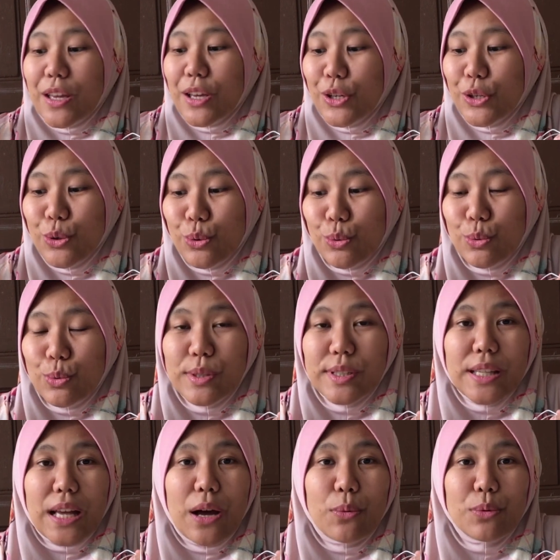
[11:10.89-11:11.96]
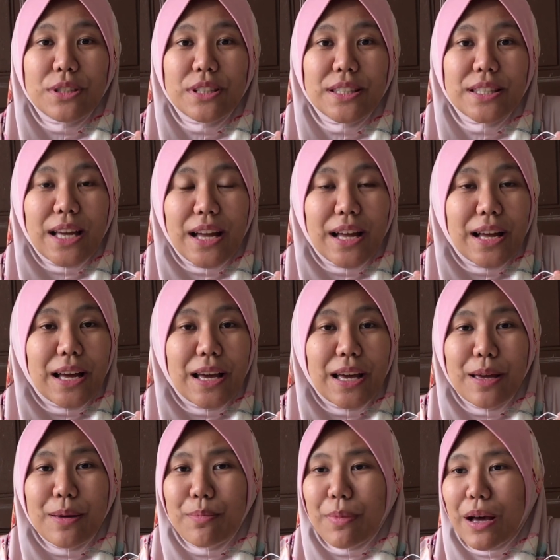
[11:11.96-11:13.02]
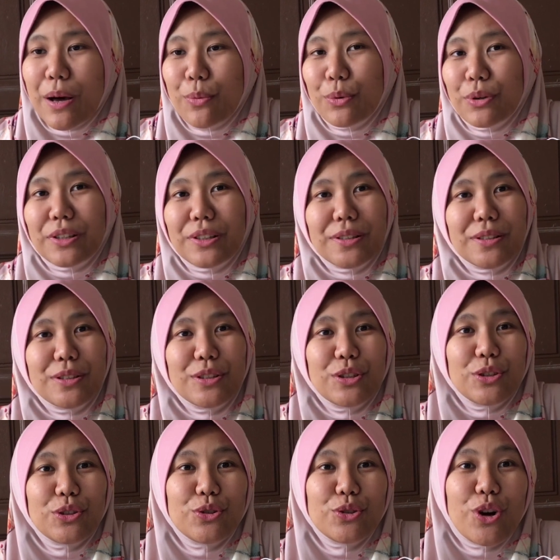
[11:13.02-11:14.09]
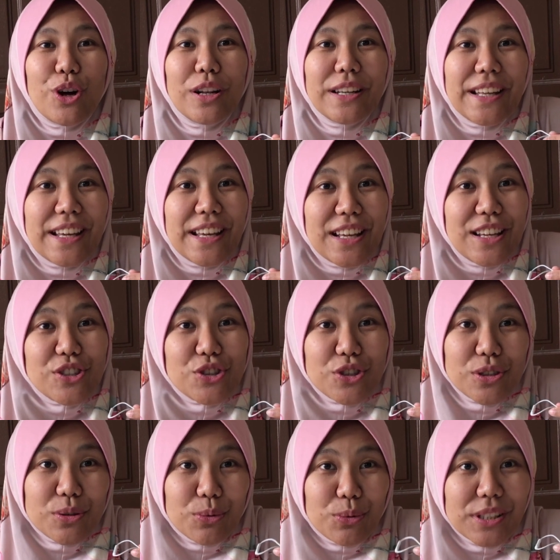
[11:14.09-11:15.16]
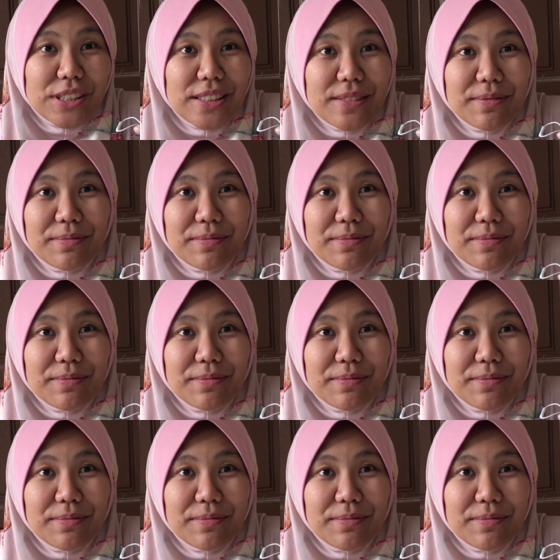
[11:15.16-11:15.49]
used our time, our knowledge. What is it?